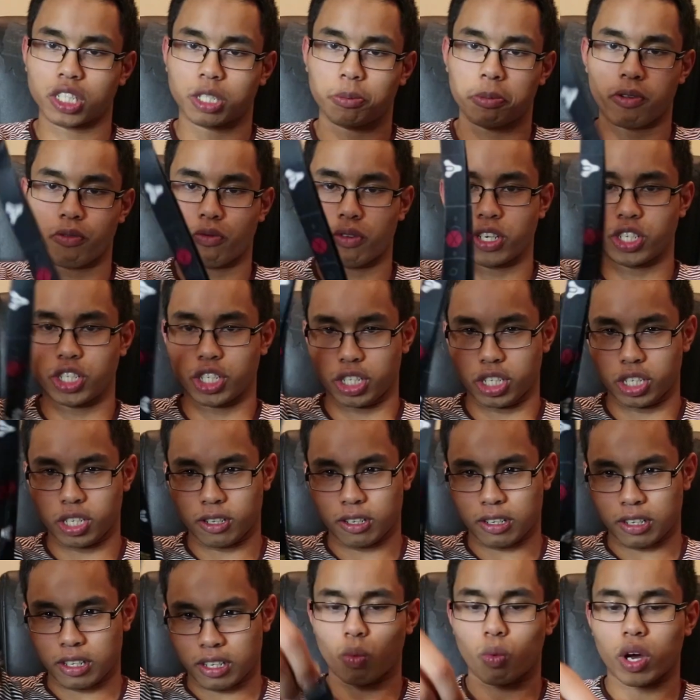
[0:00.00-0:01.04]
it to be rigid.
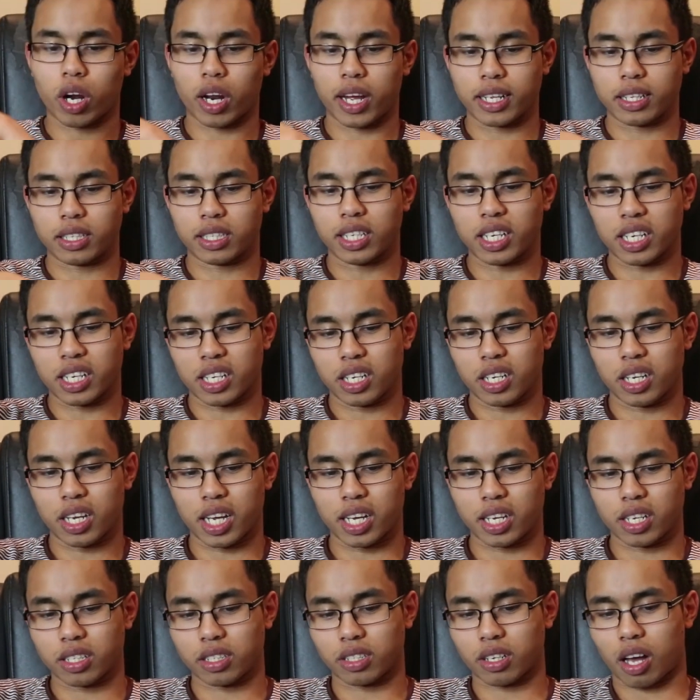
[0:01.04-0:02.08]
What I did
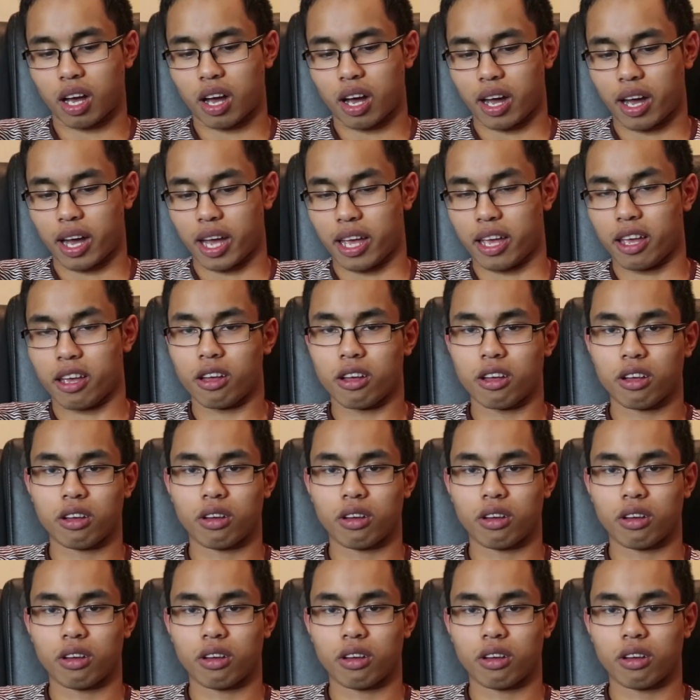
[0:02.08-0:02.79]
is I